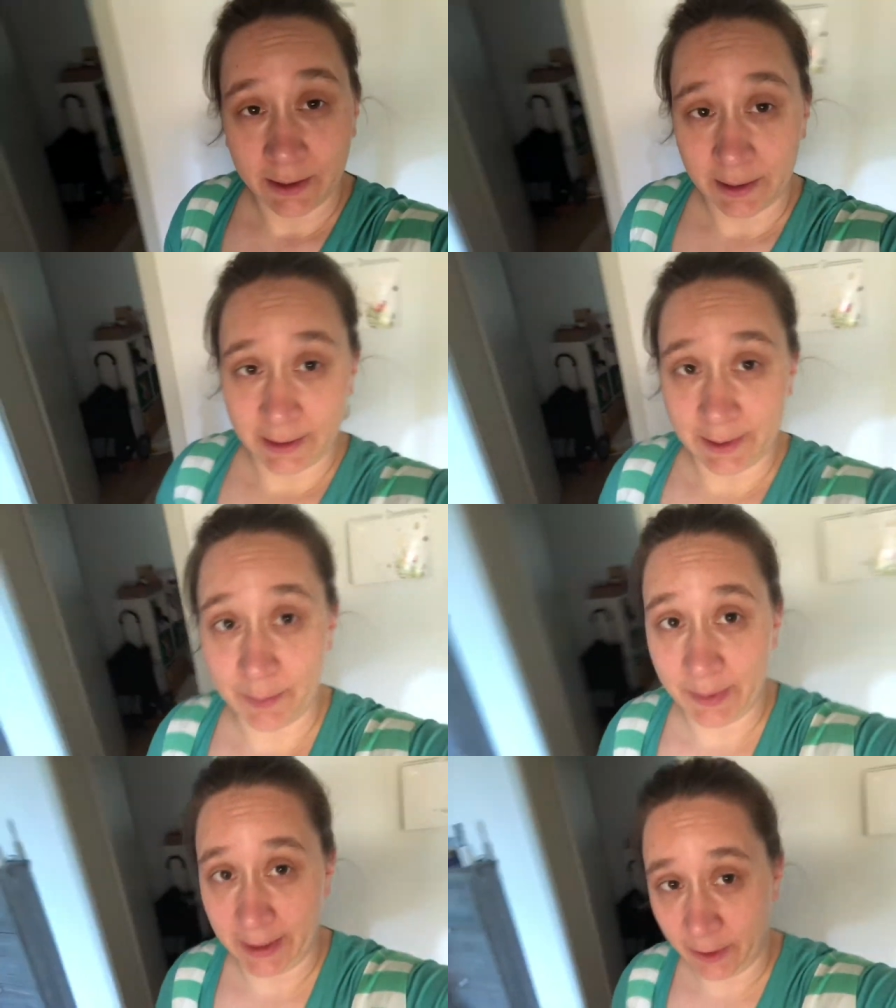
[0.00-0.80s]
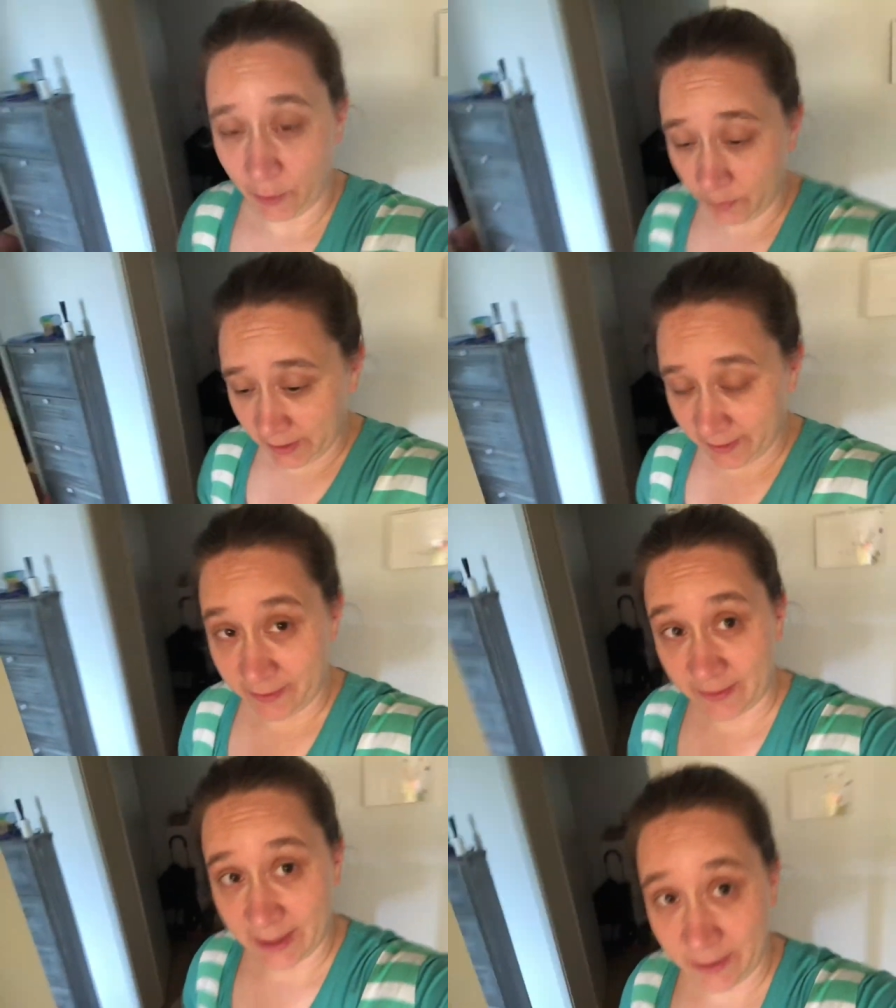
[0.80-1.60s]
I am back home. It
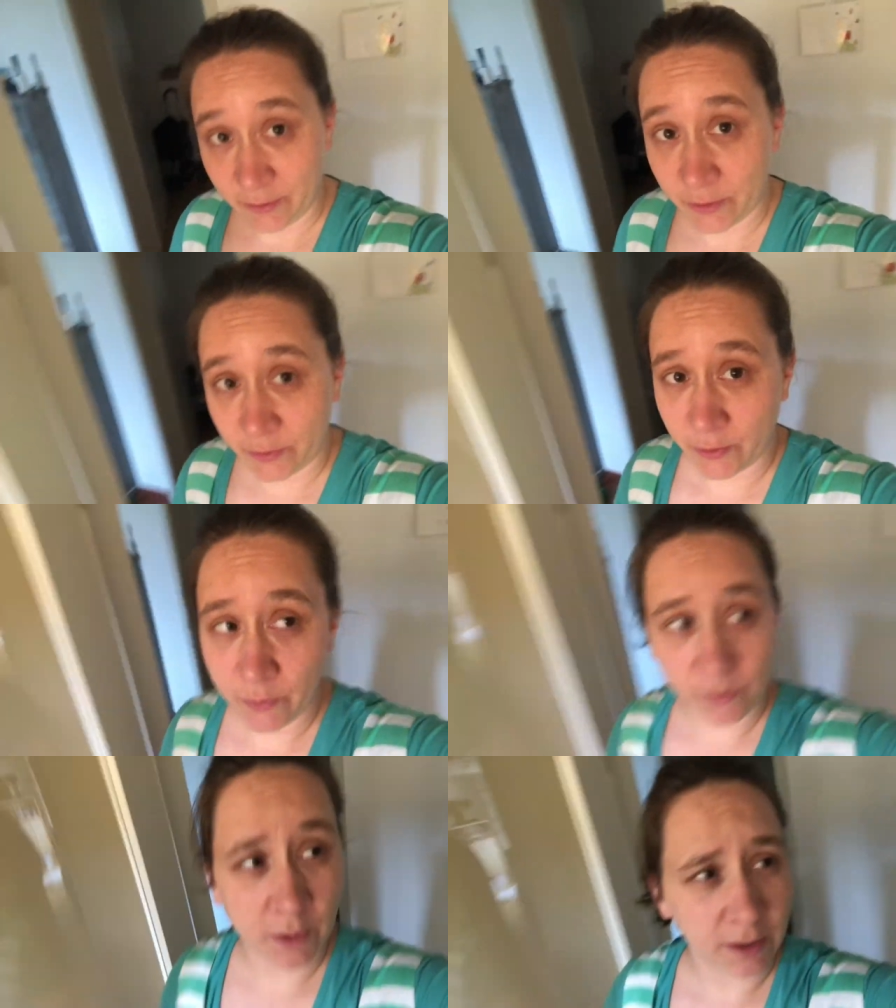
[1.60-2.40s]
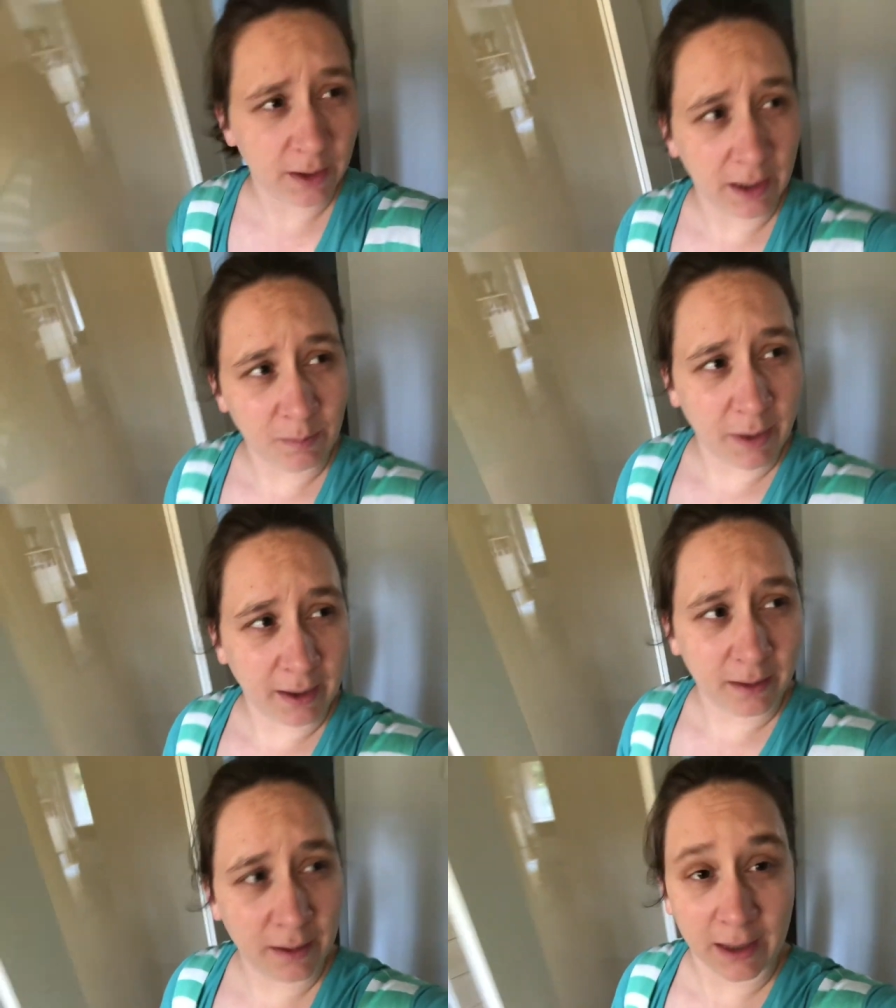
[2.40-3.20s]
is 10 to 2. I came
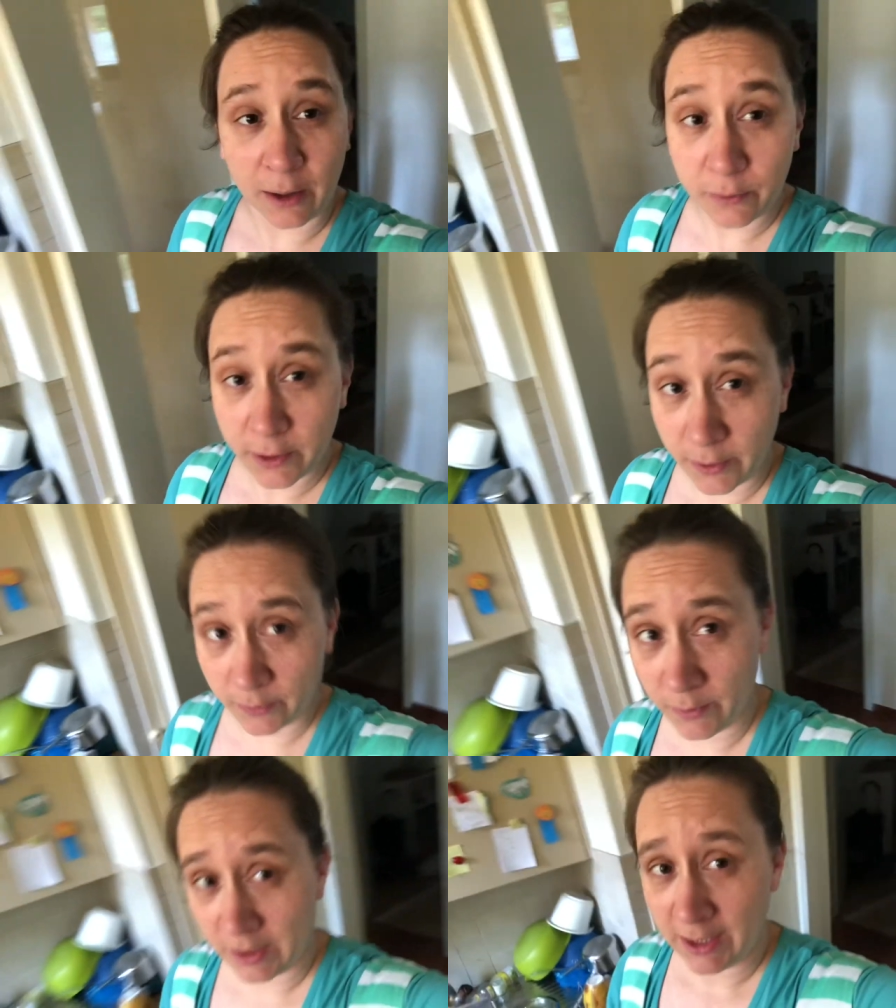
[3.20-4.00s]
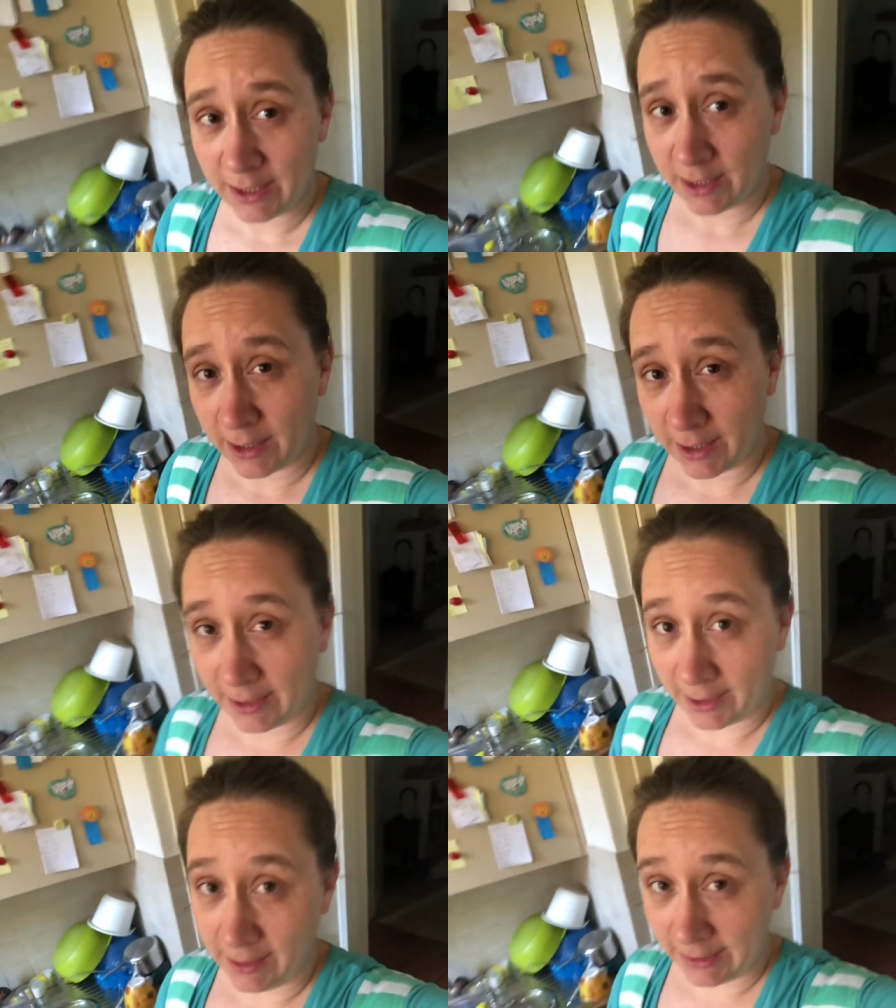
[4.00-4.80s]
back an hour ago and
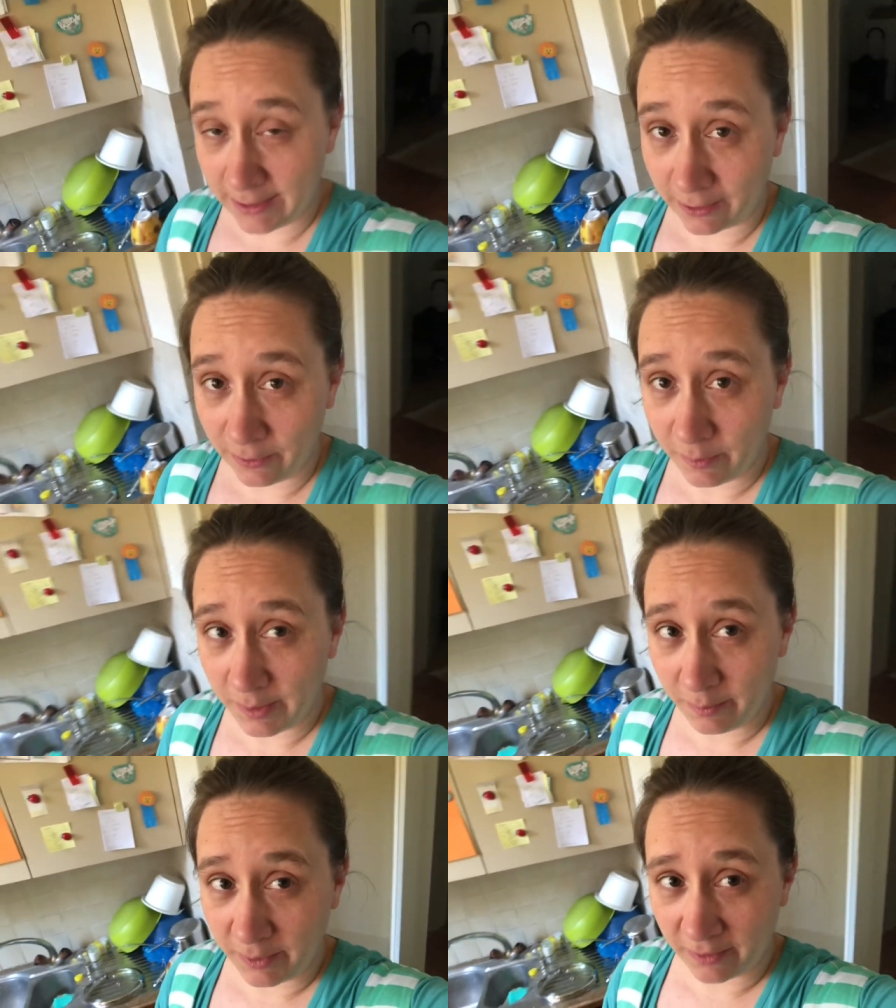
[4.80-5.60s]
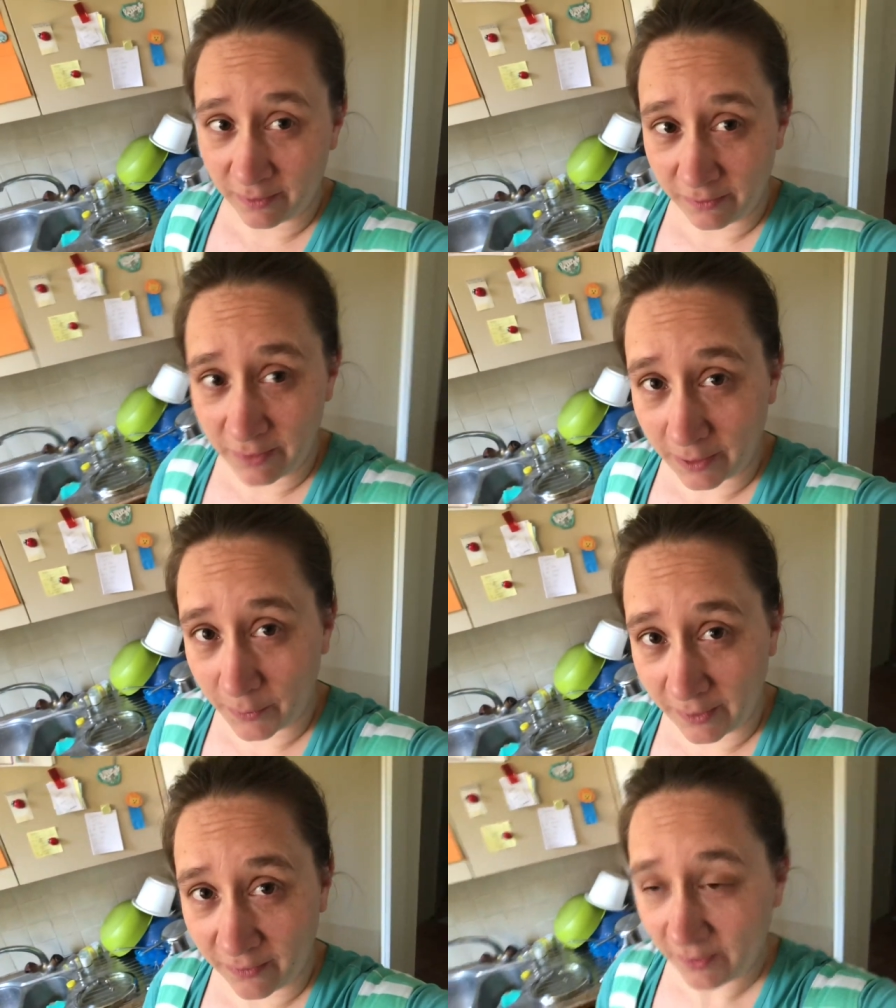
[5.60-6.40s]
I lay down a bit because I feel
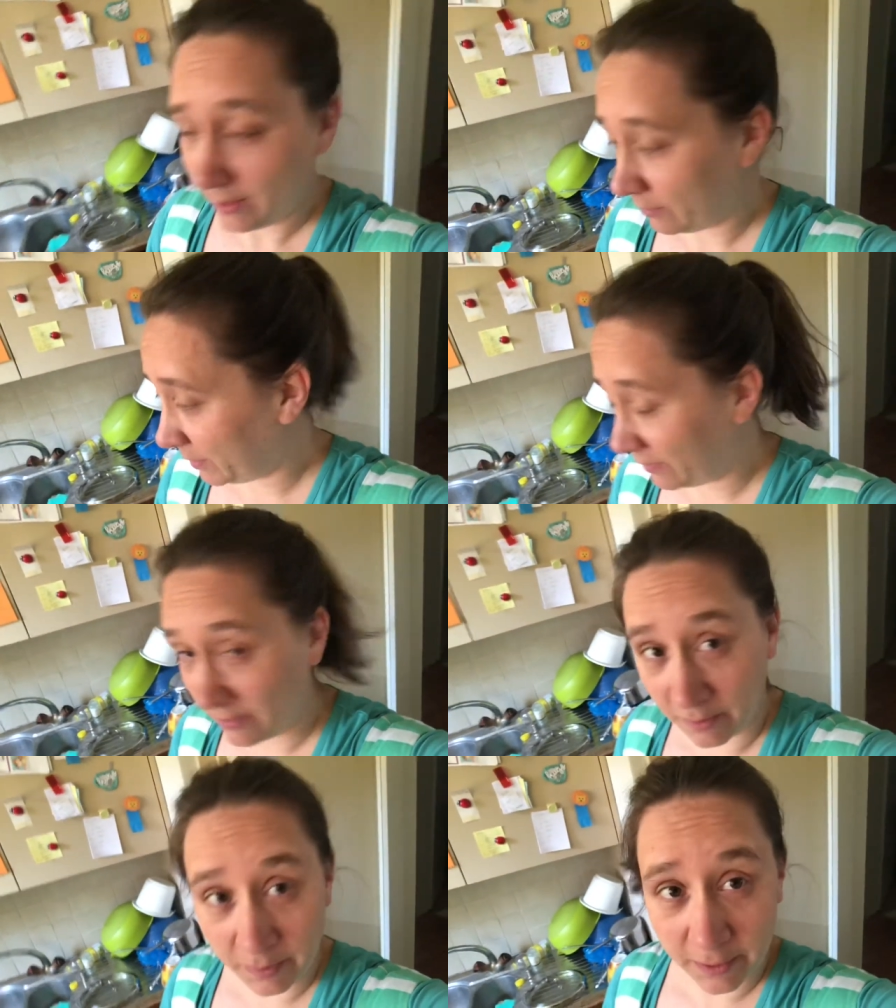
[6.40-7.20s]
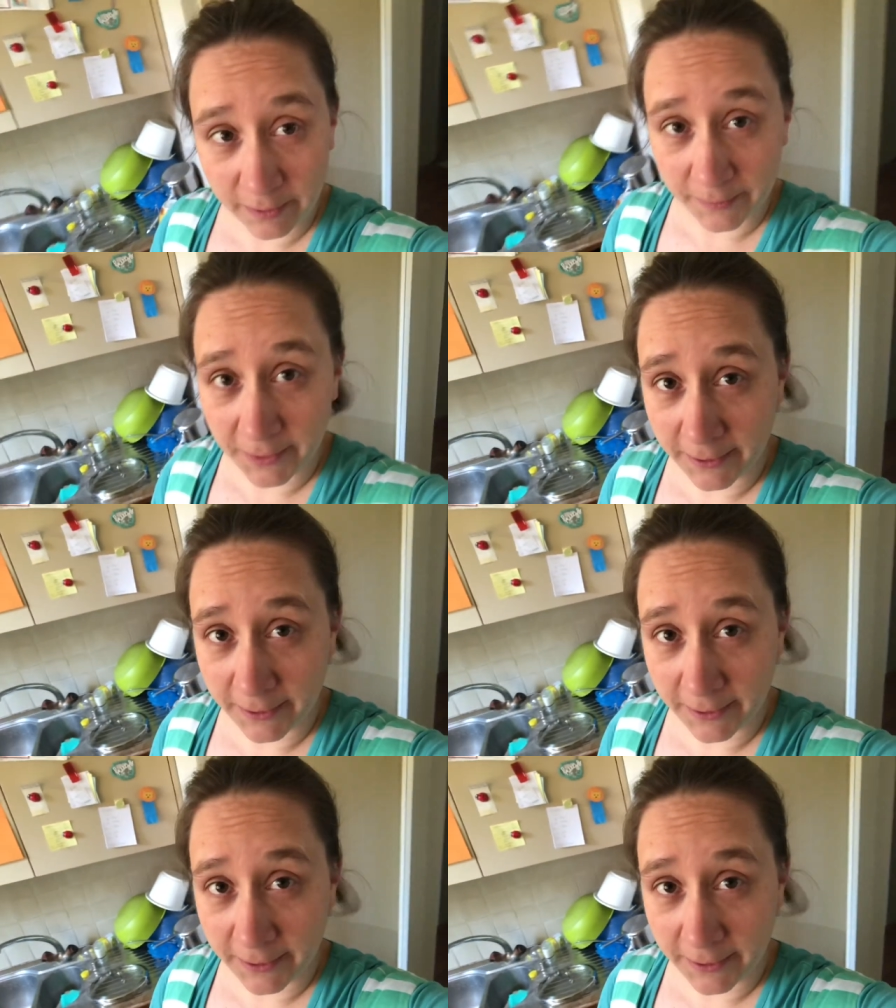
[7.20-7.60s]
quite sick in my stomach.